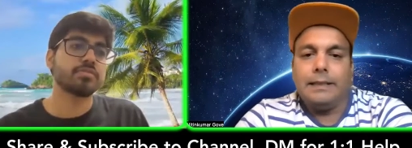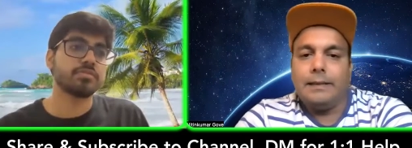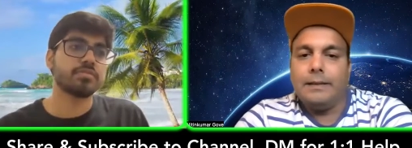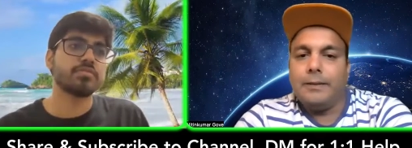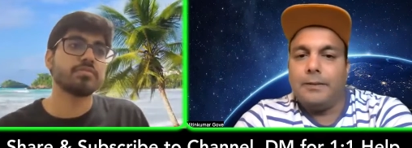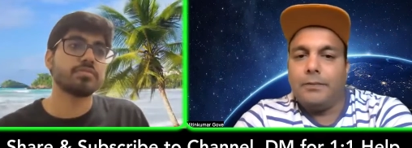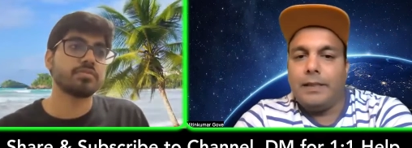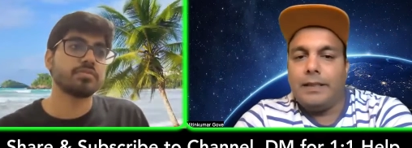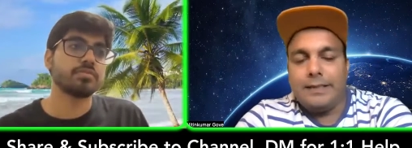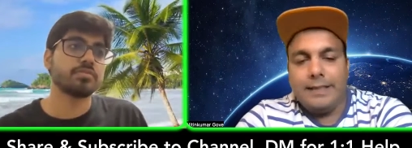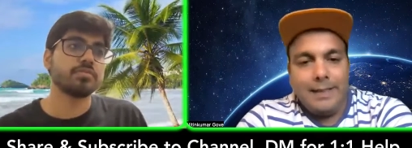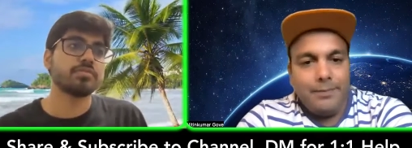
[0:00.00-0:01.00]
Speaker 1: Uh,
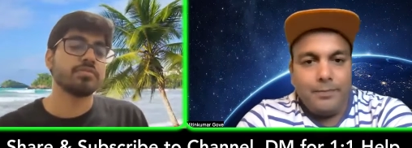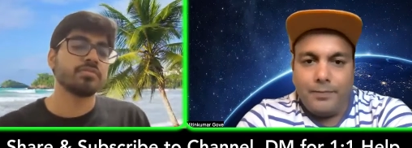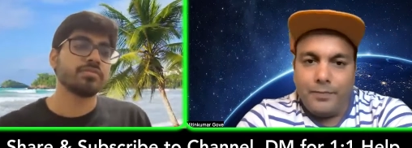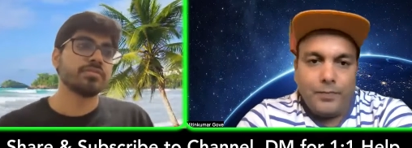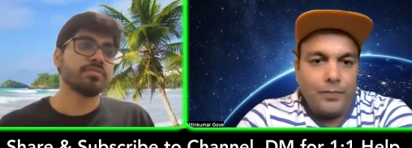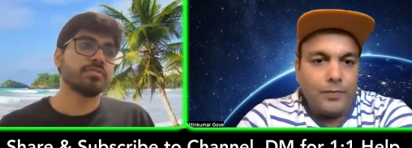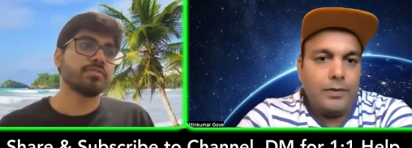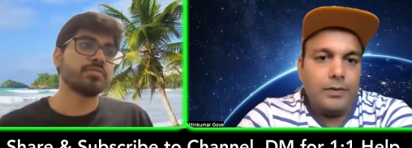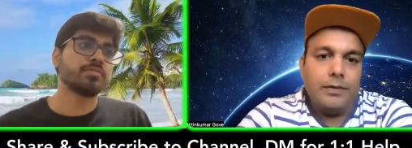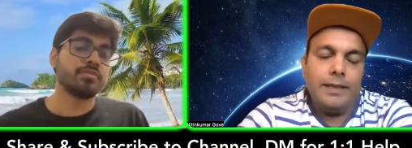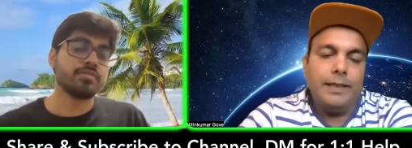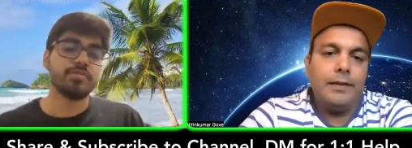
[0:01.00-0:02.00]
and same
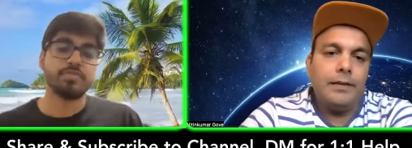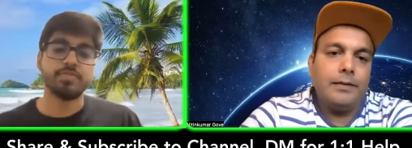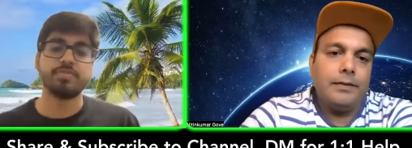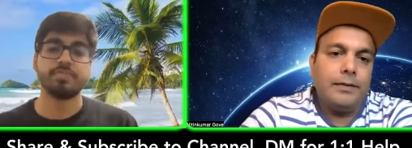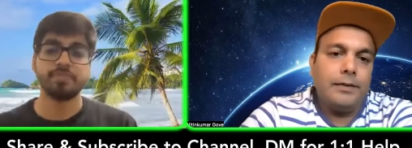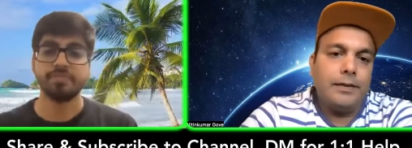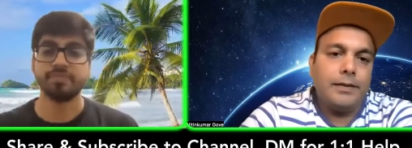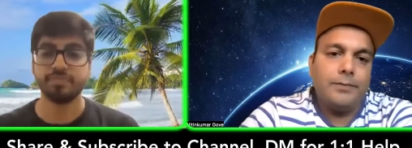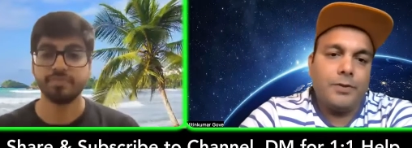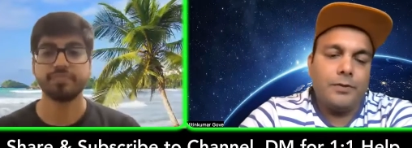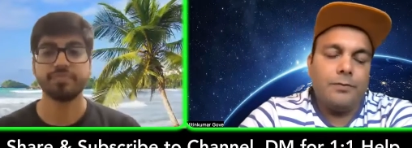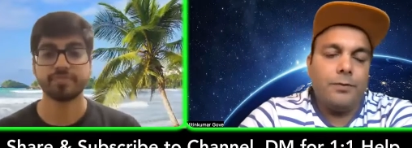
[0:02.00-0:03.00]
uh, in
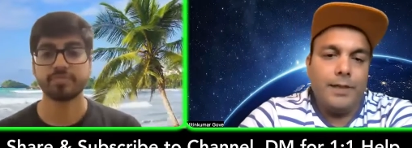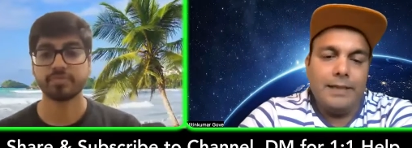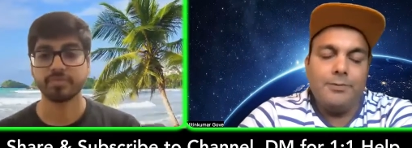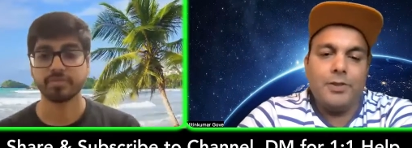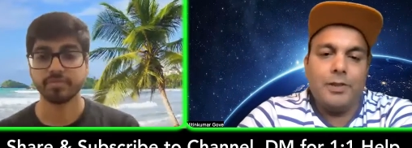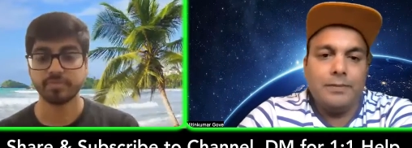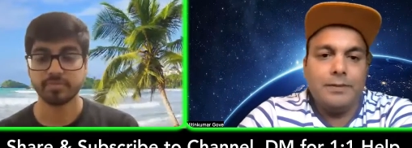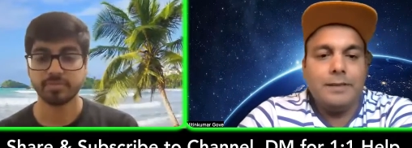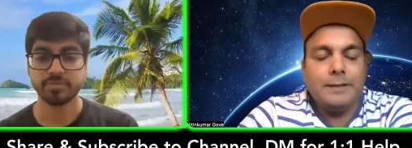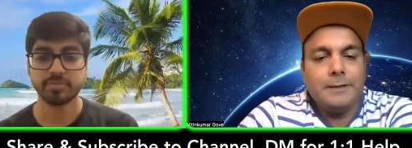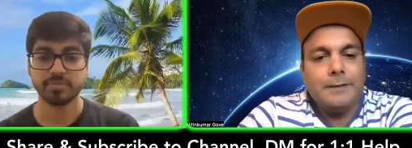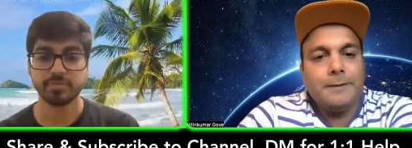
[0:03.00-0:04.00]
terms of full time
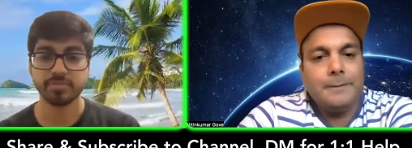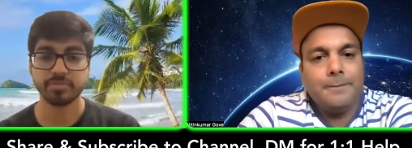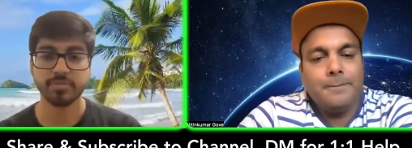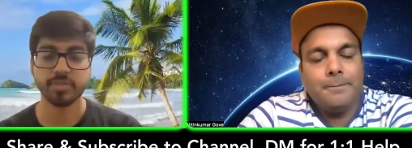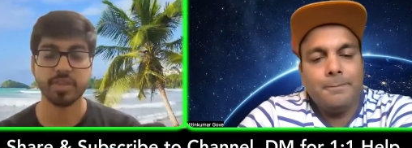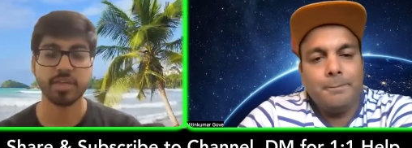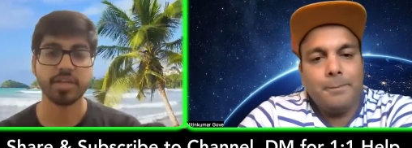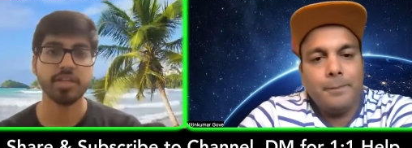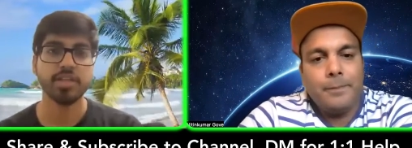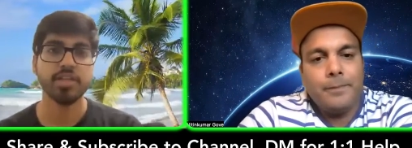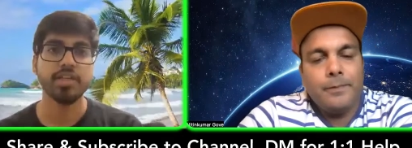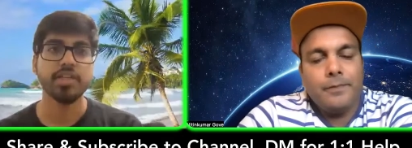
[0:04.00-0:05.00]
jobs.
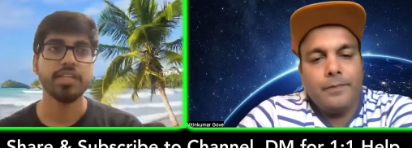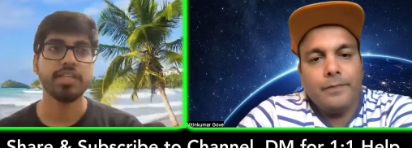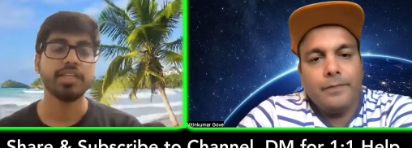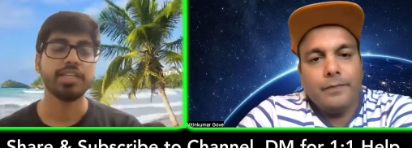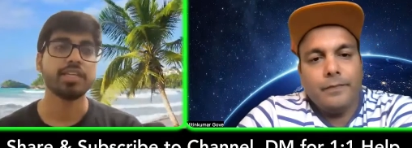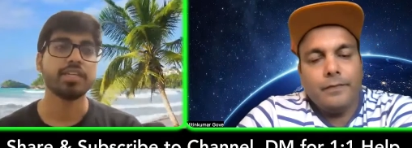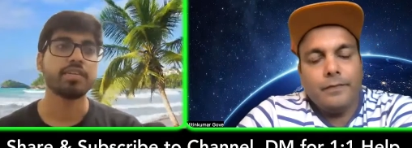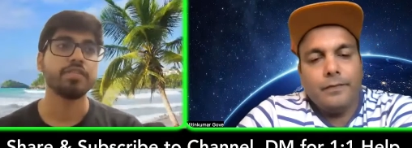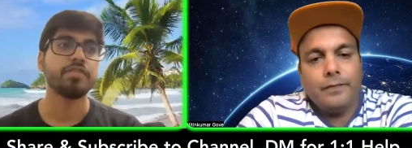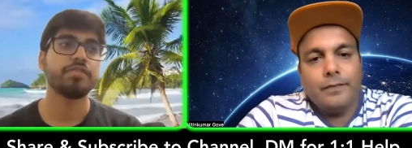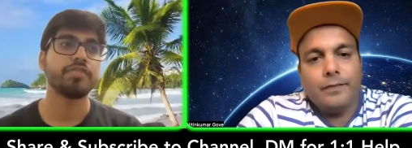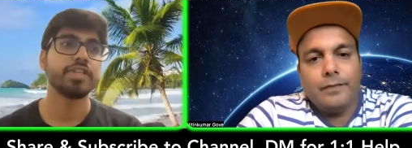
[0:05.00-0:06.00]
Speaker 2: Yeah,
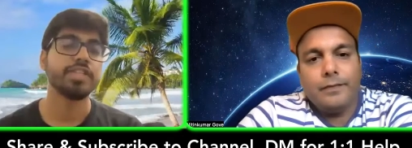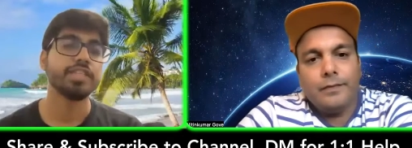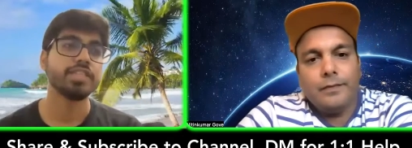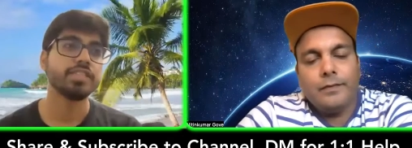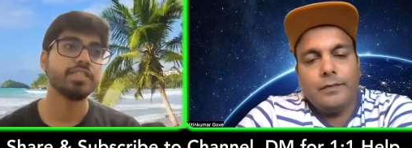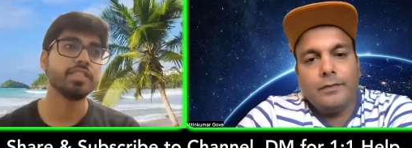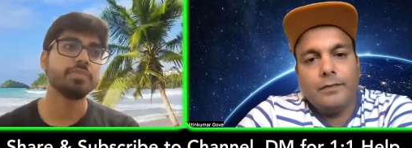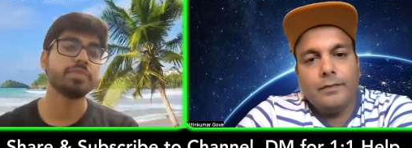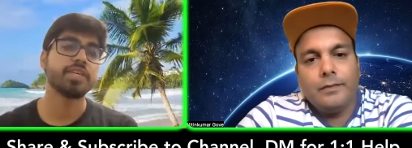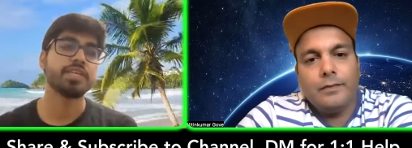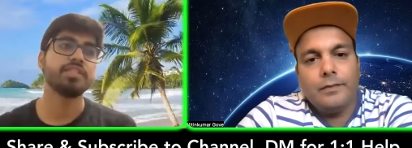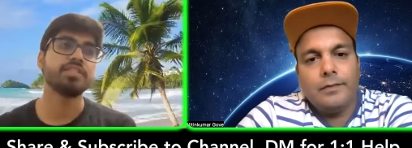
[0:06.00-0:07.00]
for
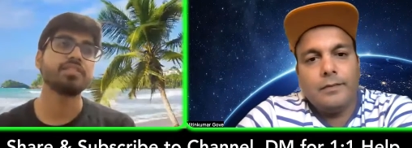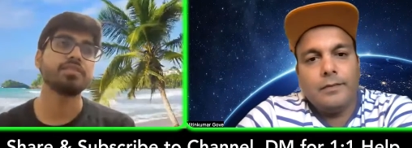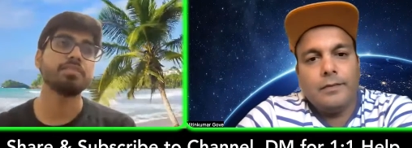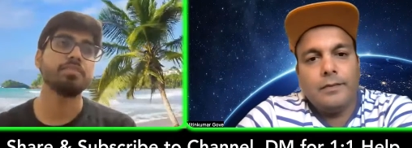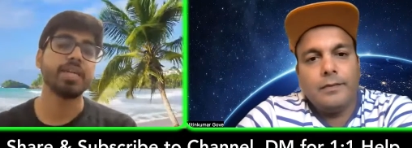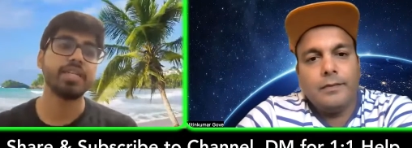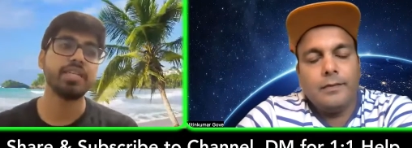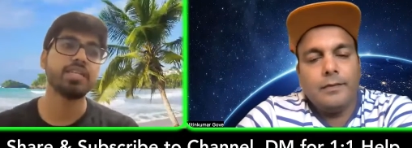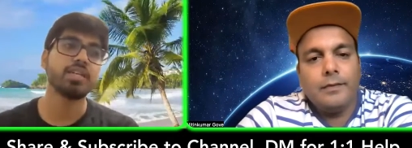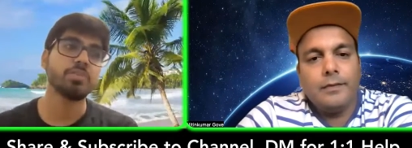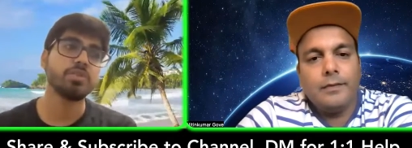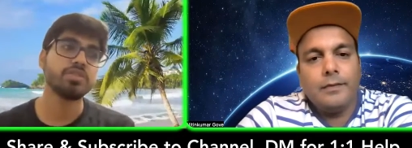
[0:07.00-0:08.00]
internships, I guess many
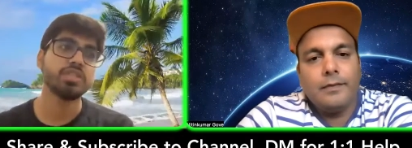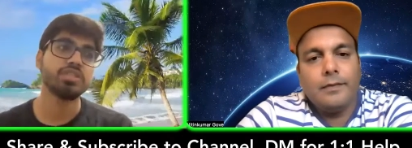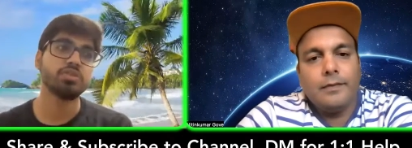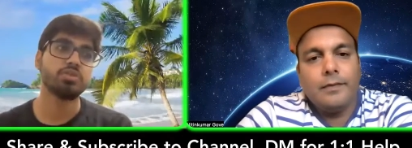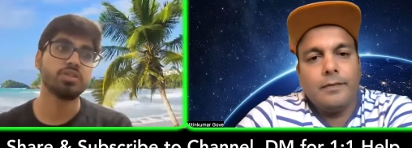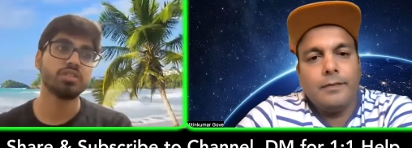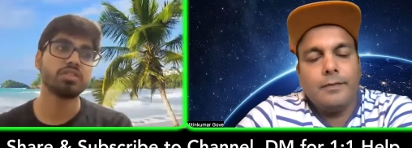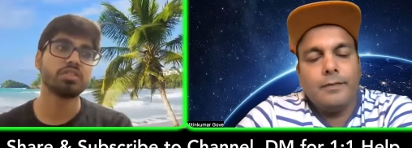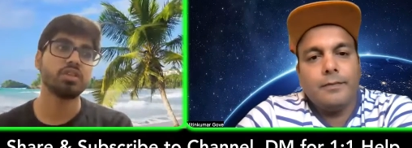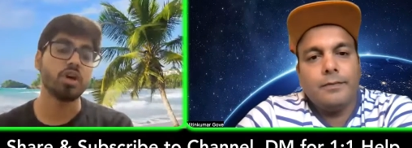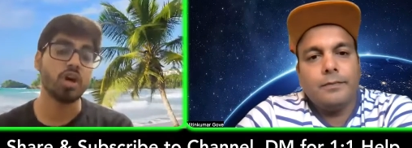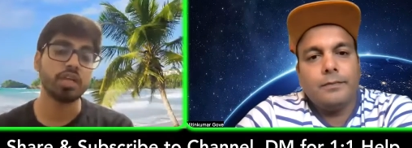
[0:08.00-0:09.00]
computer science students
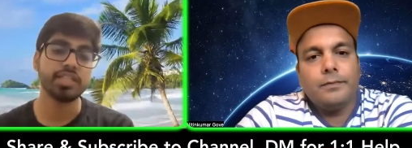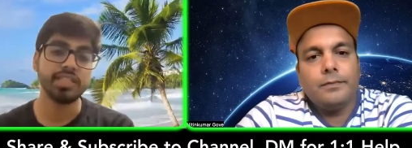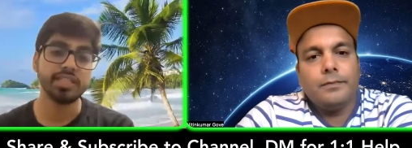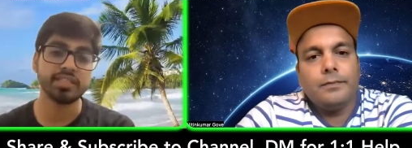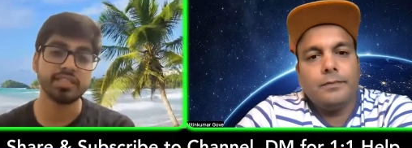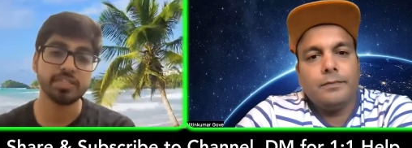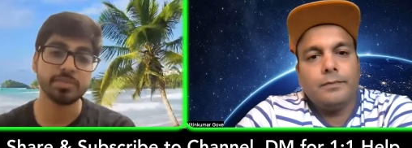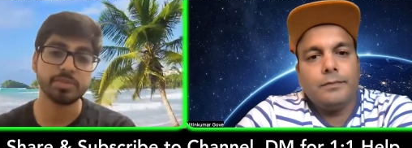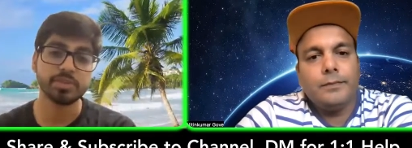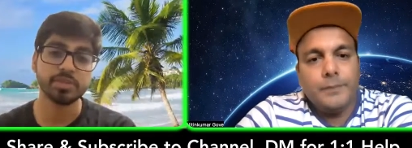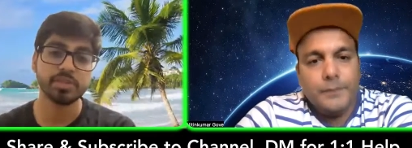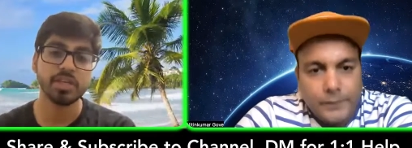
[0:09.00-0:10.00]
got
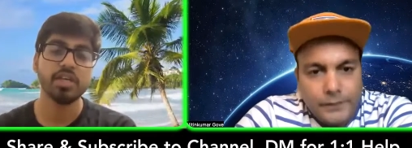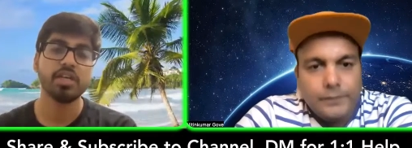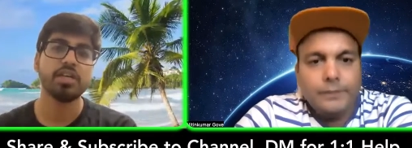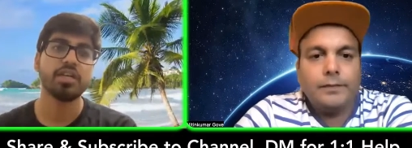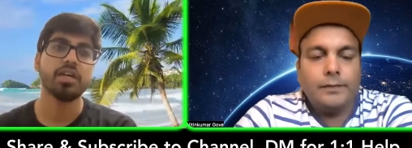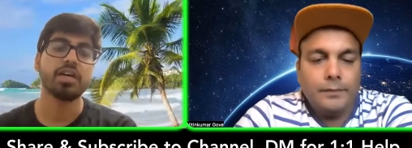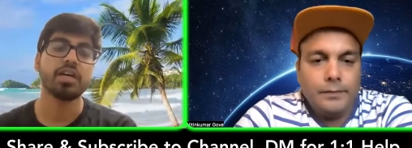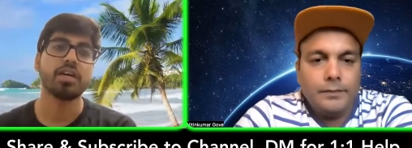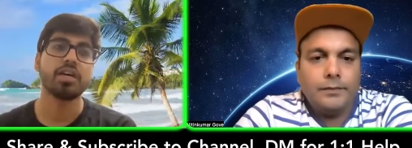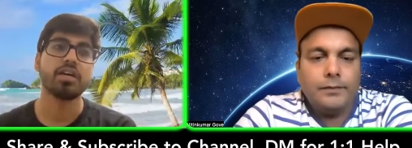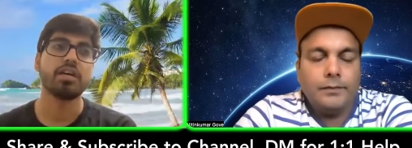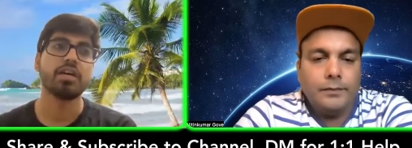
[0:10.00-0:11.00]
internships.
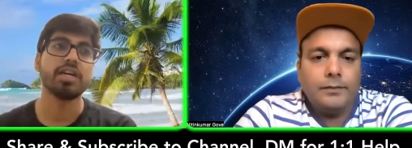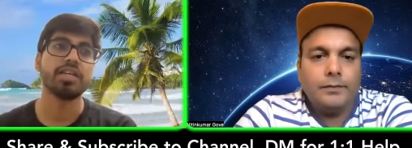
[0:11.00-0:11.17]
Uh,